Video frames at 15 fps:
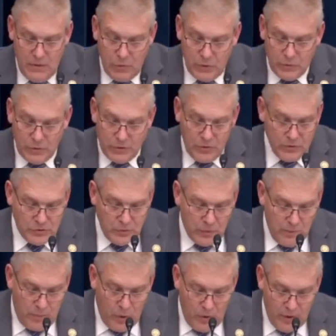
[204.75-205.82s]
would reduce the
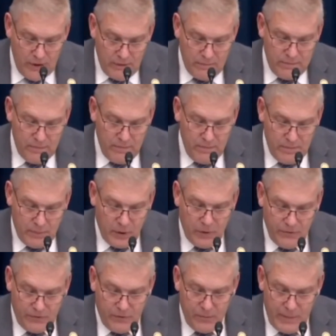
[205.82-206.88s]
reporting
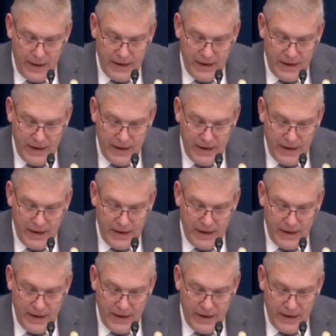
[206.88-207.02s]
burden for